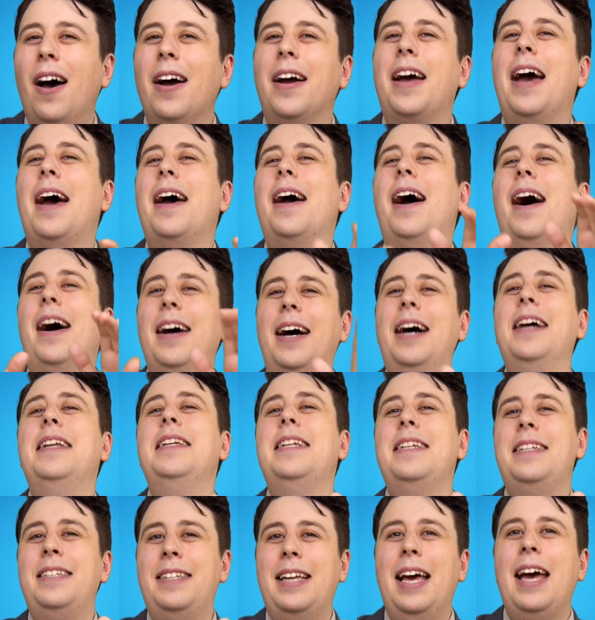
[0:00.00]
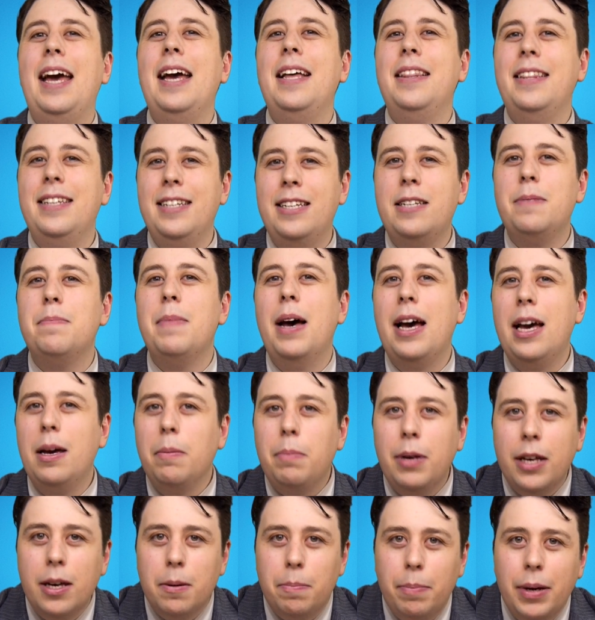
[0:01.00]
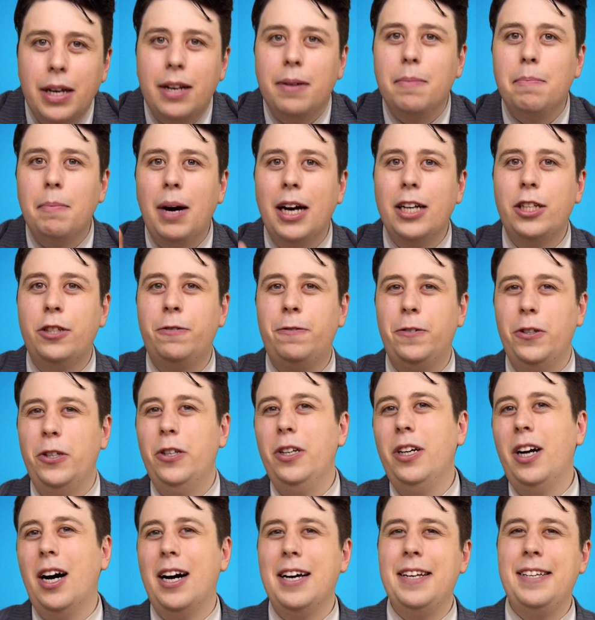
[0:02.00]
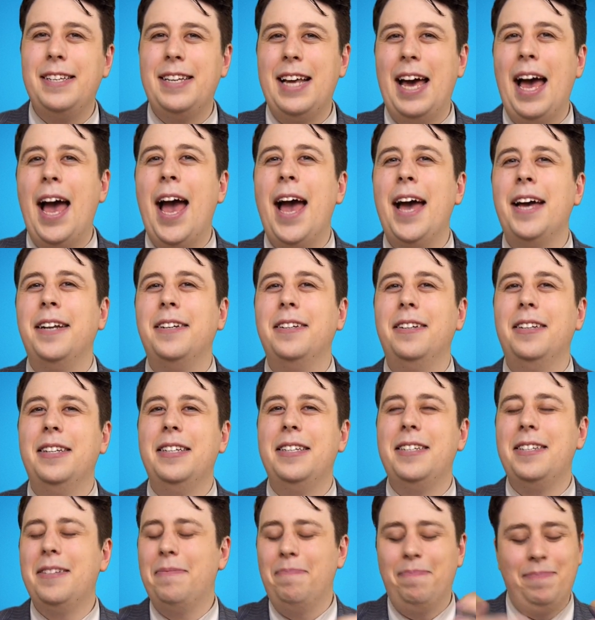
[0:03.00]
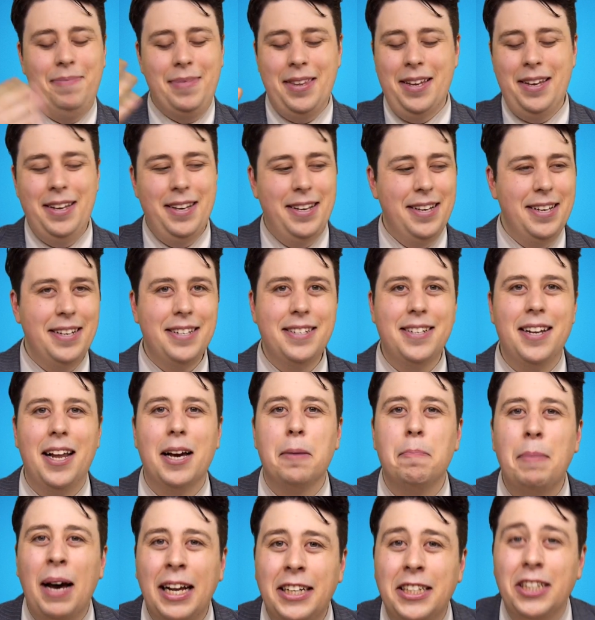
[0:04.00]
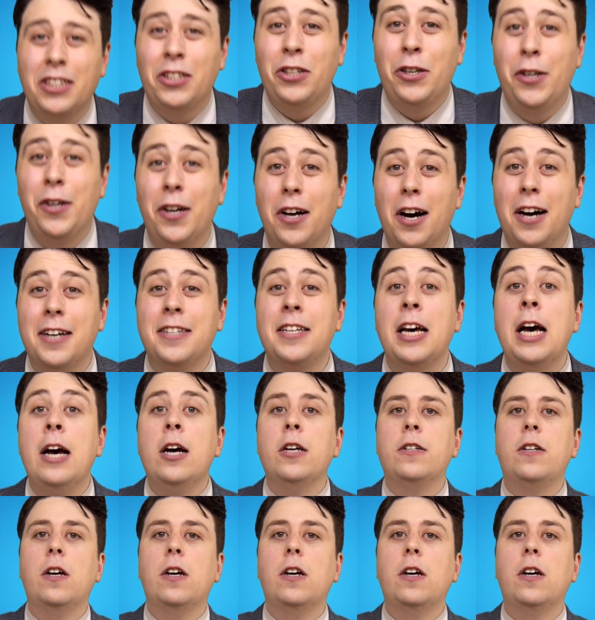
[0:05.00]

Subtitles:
Okay, I understand this may be a bit much for you guys to handle. It's like magic to you guys.